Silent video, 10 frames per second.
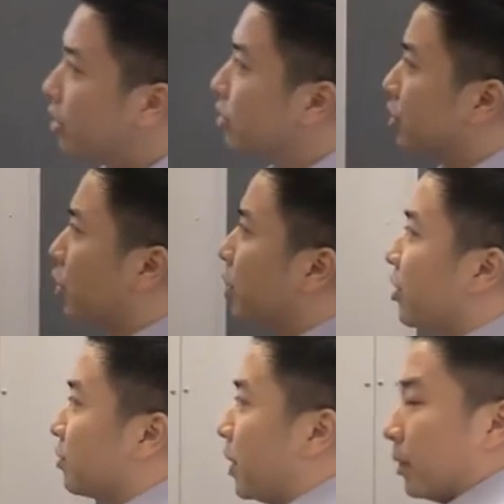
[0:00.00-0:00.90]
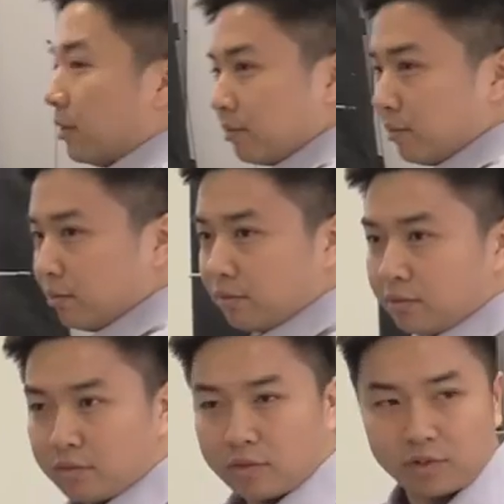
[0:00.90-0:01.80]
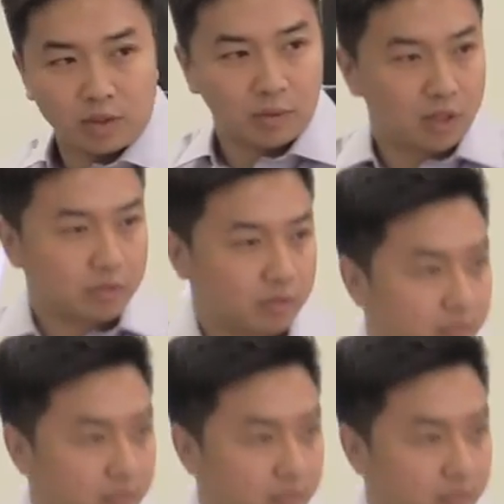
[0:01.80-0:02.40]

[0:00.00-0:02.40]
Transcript: So who are these people? Does anyone know?